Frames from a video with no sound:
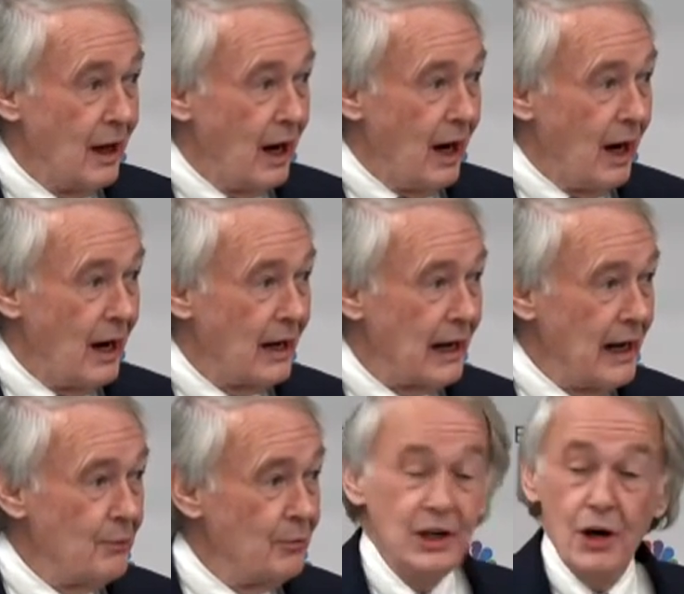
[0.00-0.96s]

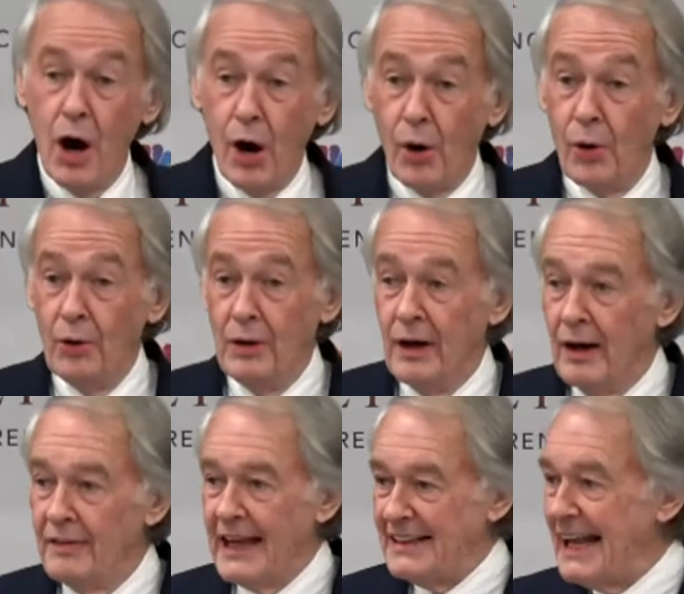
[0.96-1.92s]
and we know
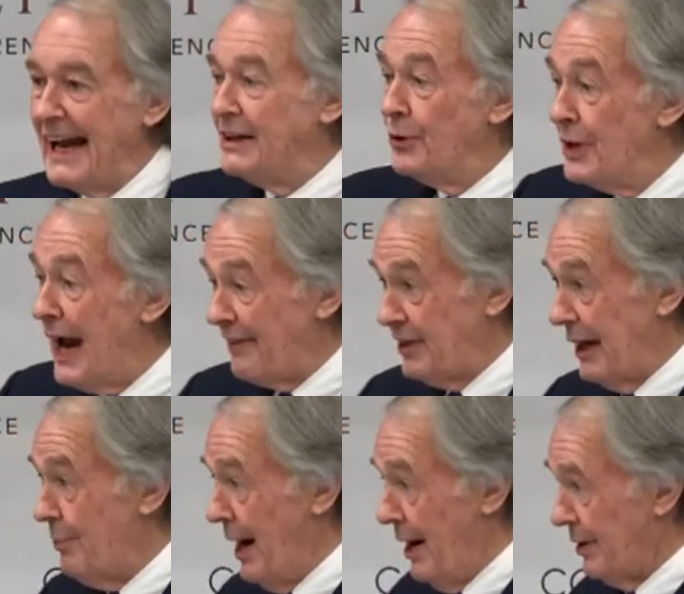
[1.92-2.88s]
that they do nothing
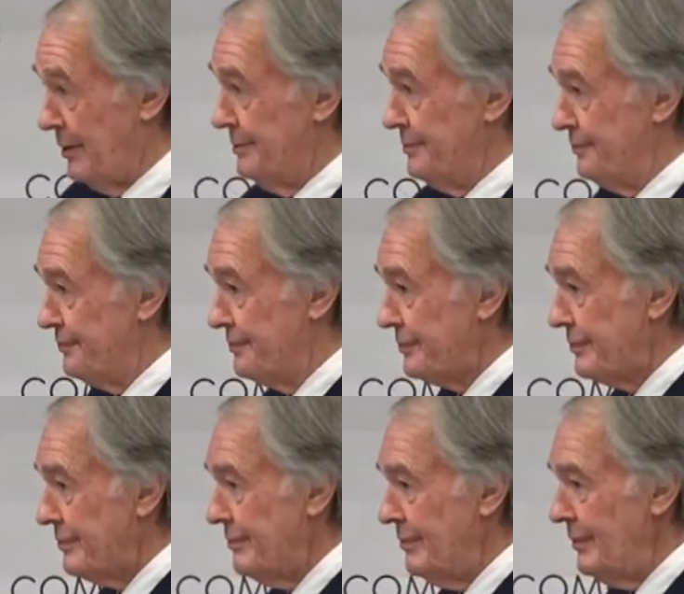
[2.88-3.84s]
about
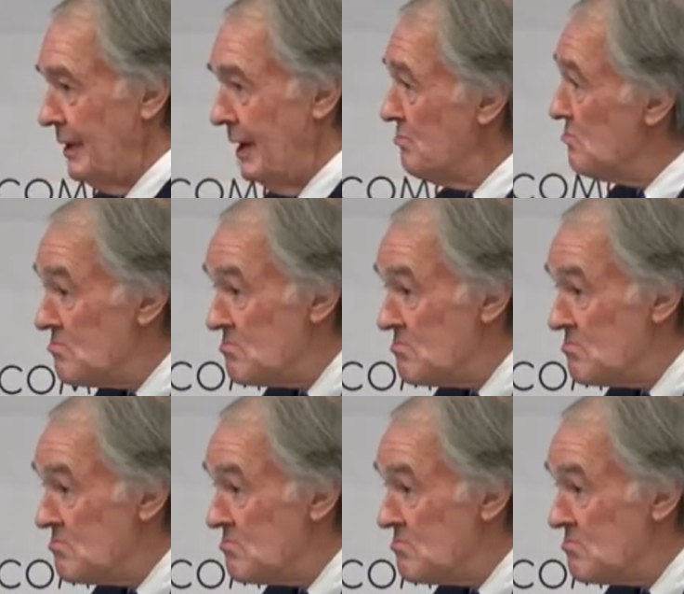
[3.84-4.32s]
it. Okay.